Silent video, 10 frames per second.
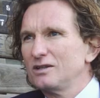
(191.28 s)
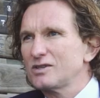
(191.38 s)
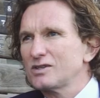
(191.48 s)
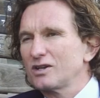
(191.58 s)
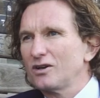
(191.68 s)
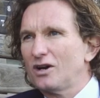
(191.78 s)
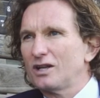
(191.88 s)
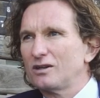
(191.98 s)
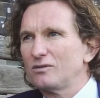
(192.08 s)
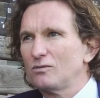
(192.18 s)
this is a guy
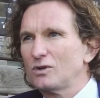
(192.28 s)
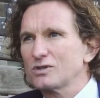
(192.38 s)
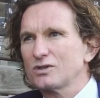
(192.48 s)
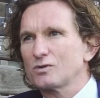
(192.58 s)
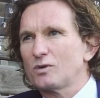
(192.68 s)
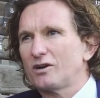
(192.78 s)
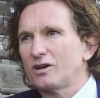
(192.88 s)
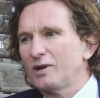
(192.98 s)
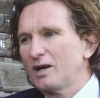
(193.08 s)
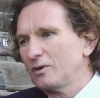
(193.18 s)
that wasn't just worried
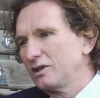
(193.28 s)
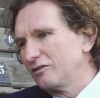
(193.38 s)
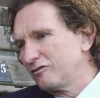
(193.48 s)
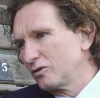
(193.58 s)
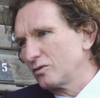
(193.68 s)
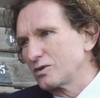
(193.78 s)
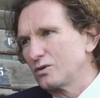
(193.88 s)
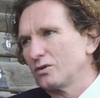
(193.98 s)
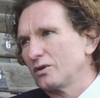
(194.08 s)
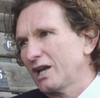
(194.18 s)
about whether your foot was
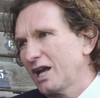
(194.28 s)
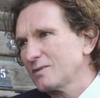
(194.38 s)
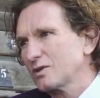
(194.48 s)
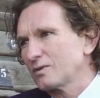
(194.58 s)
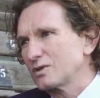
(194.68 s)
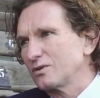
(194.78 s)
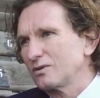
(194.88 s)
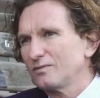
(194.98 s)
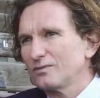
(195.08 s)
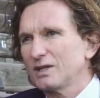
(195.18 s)
good or your hamstring was
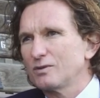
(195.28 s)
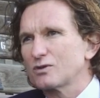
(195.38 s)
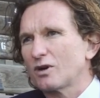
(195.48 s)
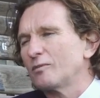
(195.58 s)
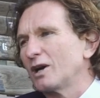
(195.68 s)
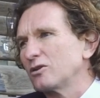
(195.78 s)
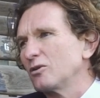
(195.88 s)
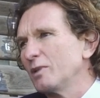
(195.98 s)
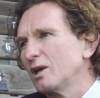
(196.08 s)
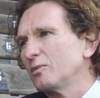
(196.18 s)
good. He was trying to make you
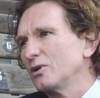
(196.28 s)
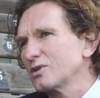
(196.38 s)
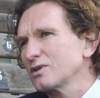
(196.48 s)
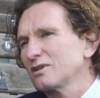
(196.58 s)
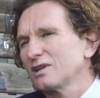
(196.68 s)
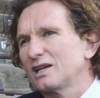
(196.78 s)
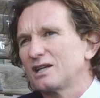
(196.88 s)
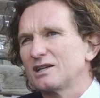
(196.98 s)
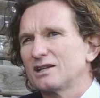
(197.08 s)
a better person and